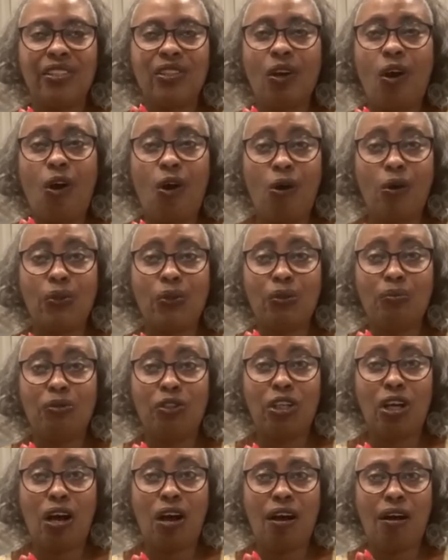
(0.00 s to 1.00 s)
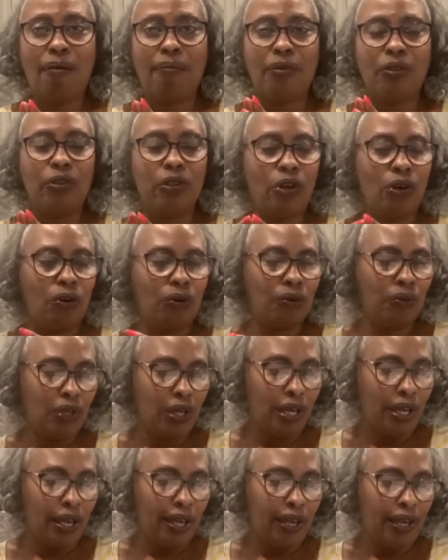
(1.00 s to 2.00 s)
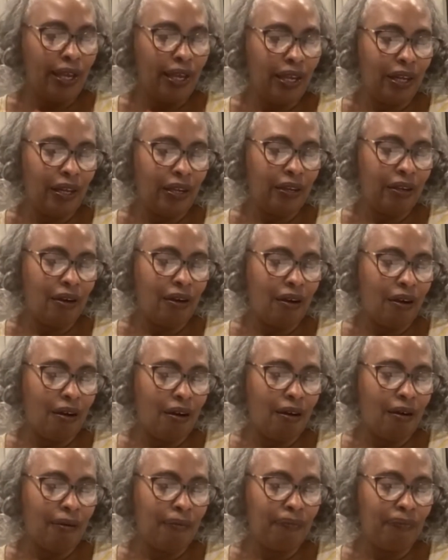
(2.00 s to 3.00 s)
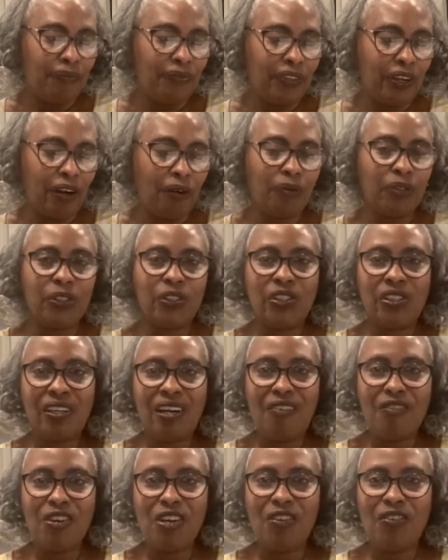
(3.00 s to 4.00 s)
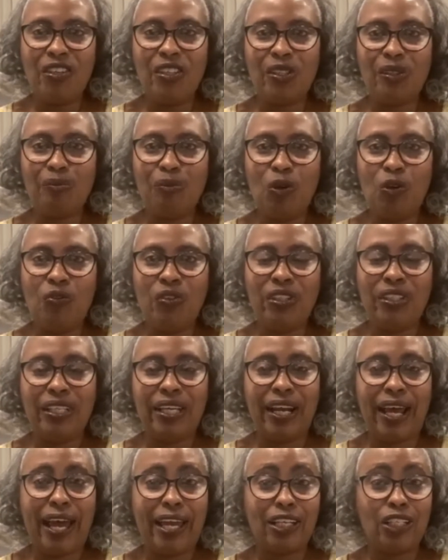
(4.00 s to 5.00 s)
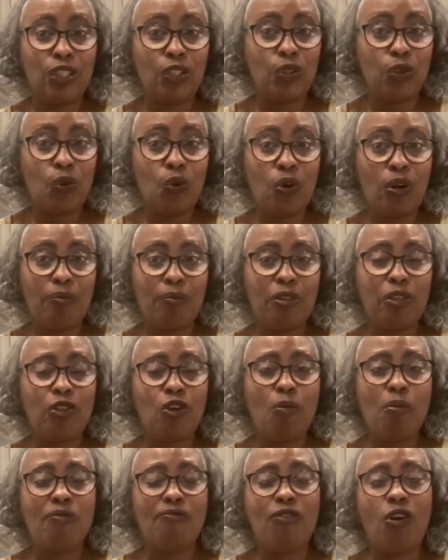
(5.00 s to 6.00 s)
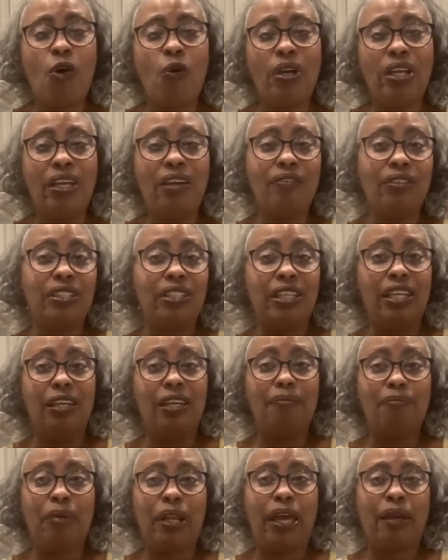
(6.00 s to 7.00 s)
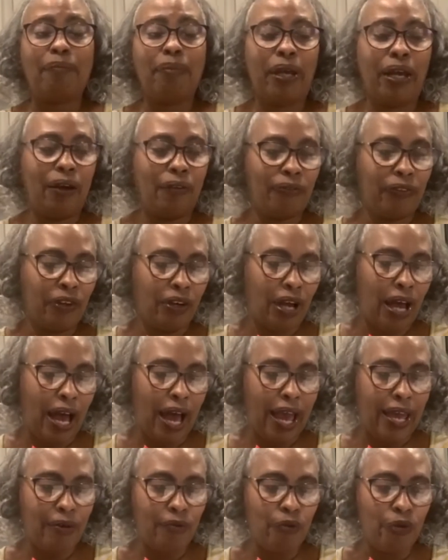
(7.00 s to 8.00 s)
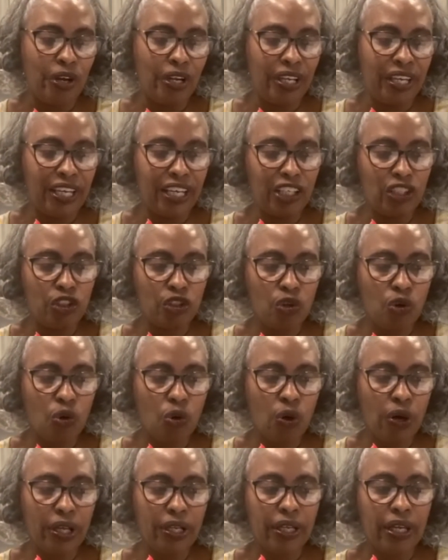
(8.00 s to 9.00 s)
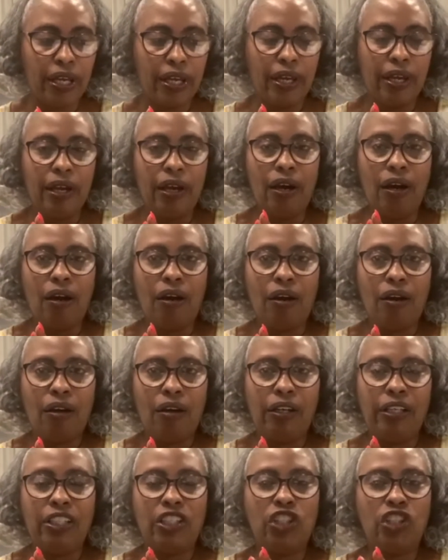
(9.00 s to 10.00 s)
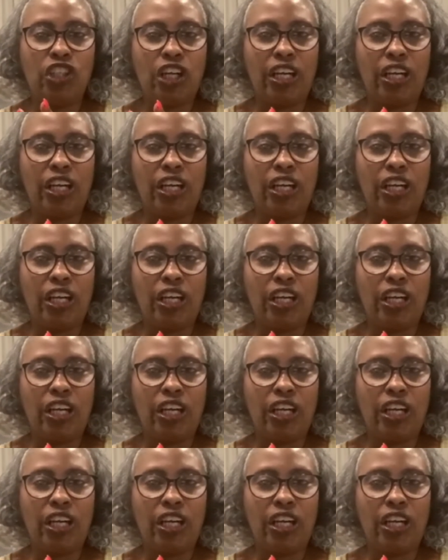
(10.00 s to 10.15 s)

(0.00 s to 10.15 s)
an awesome job, And there were several of his movies that I enjoyed. Before he even did Black Panther, I really enjoyed his